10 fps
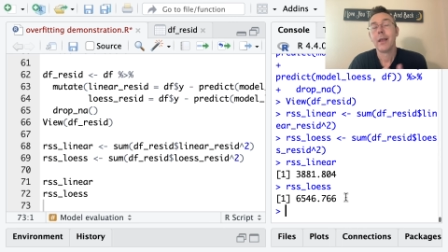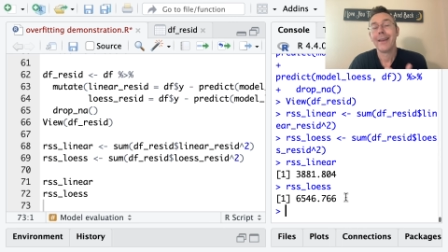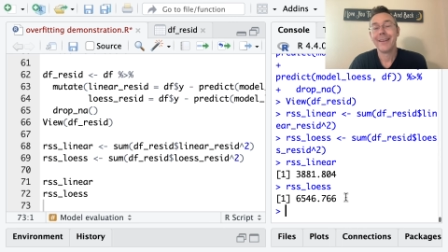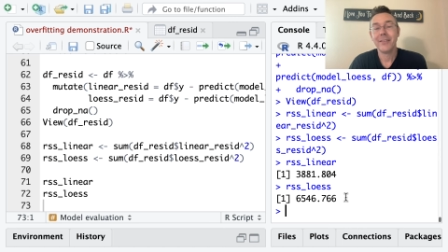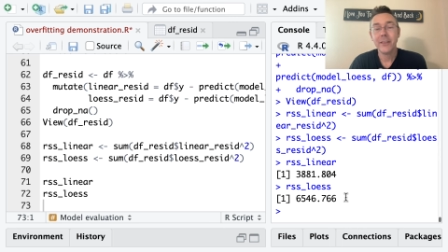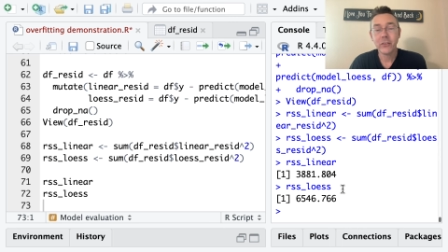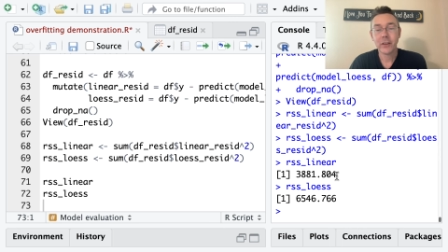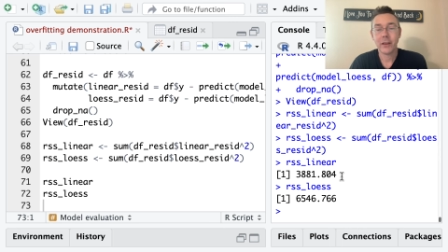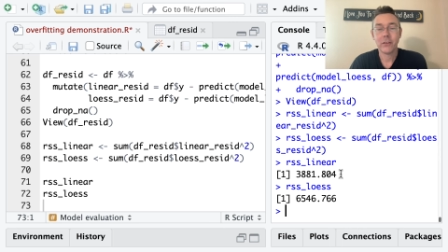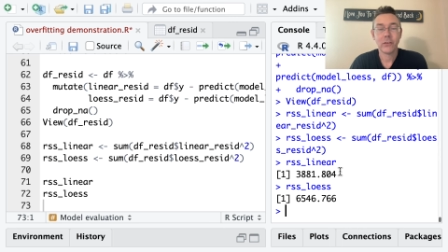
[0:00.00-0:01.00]
And in this
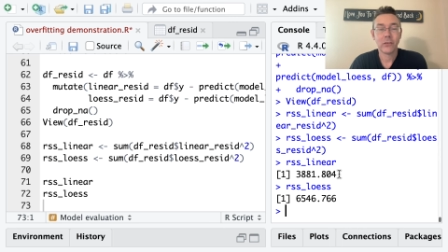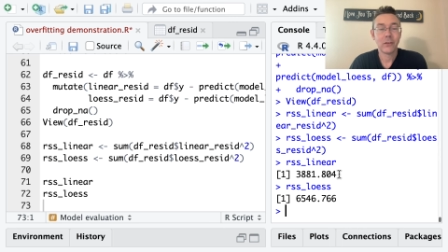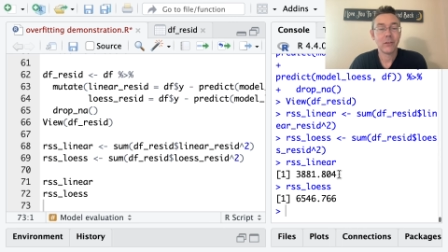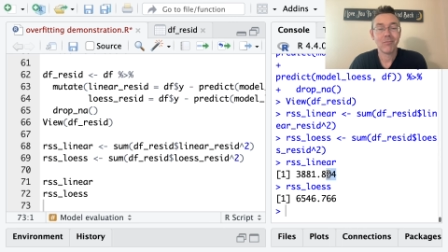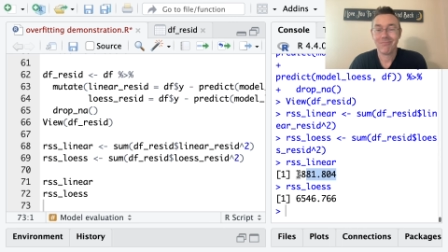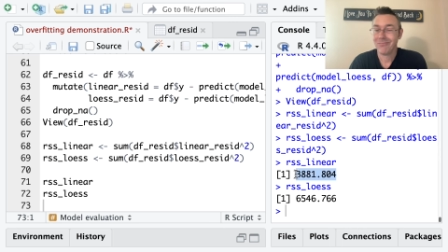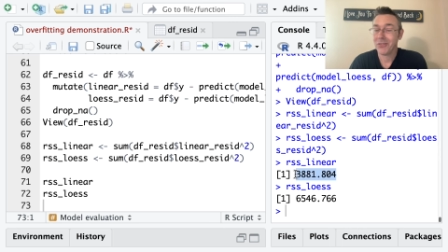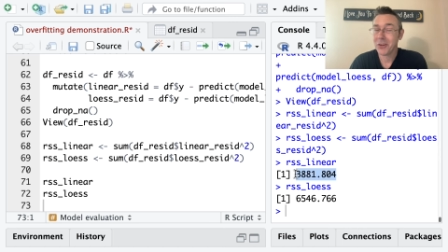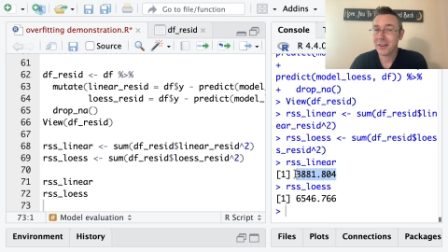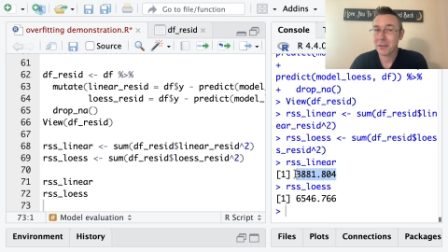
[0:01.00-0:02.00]
case,
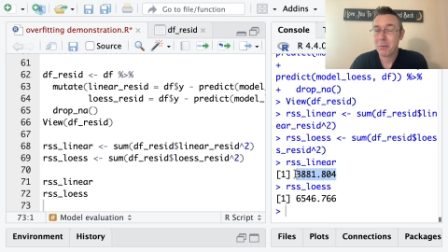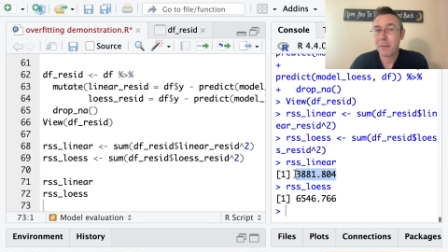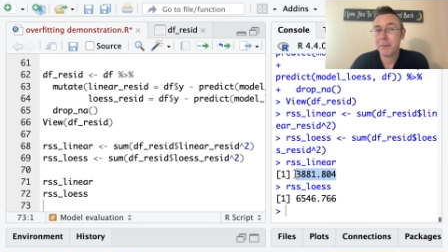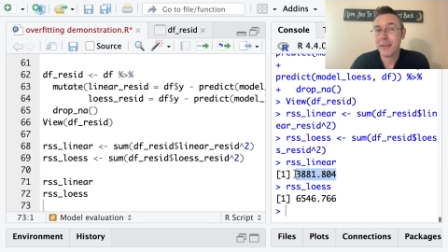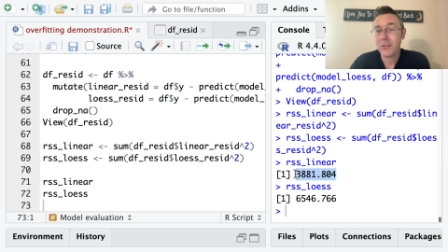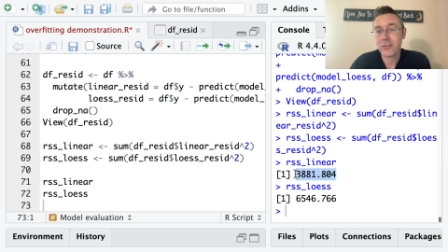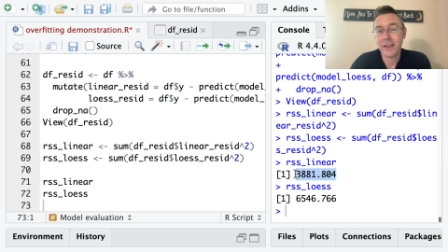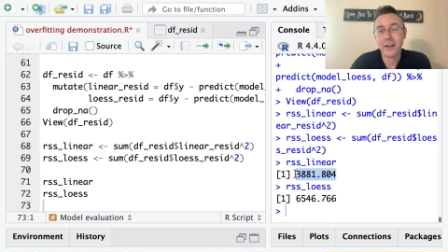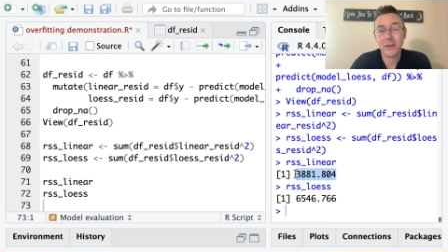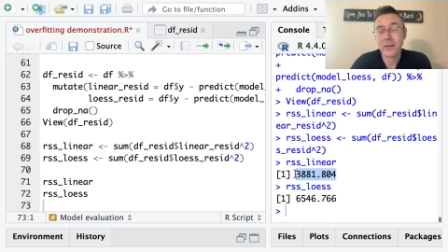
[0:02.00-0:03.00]
looking at the population
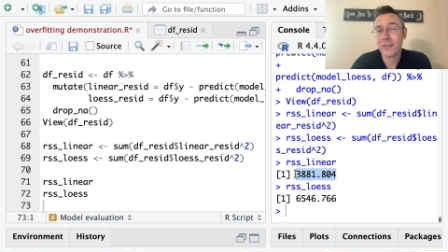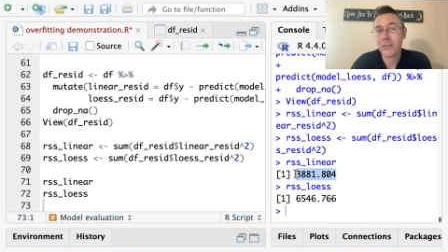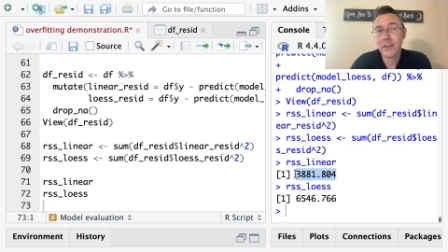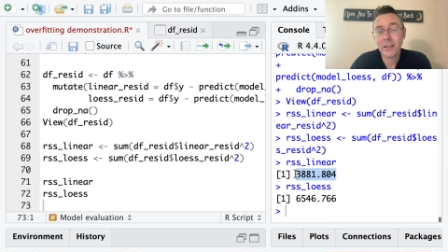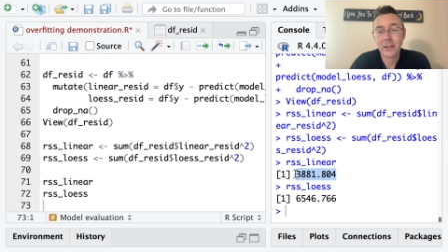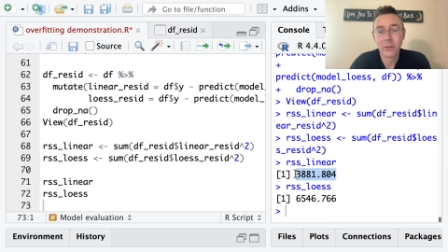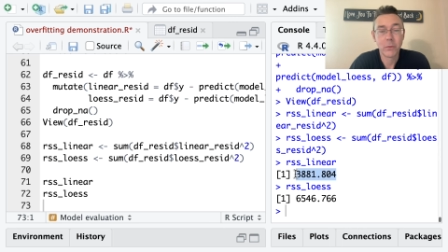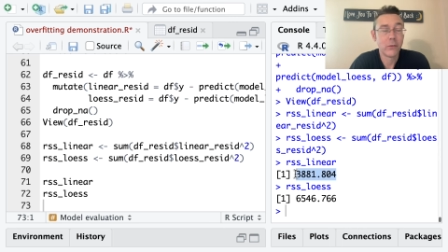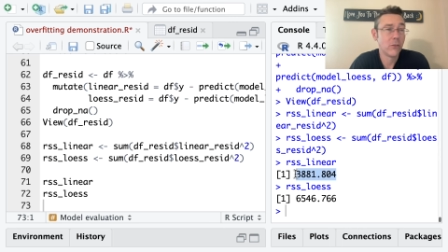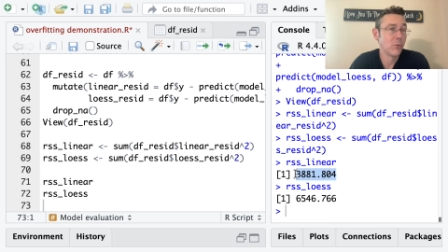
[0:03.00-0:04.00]
data, you can see that the
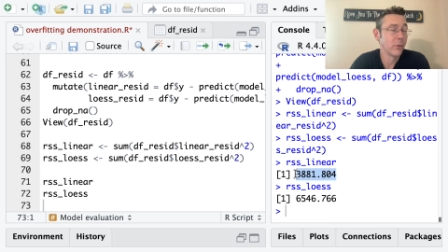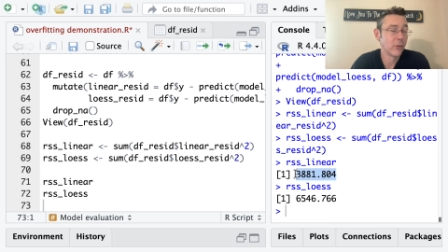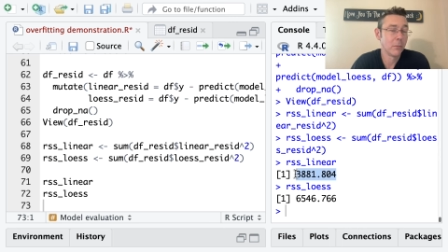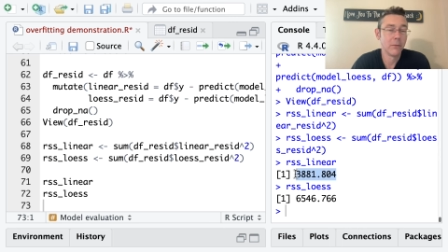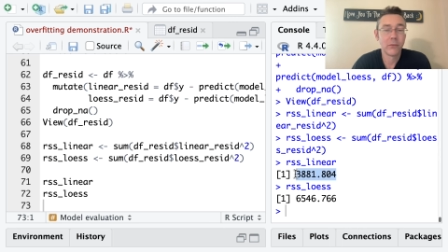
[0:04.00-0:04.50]
residual sum of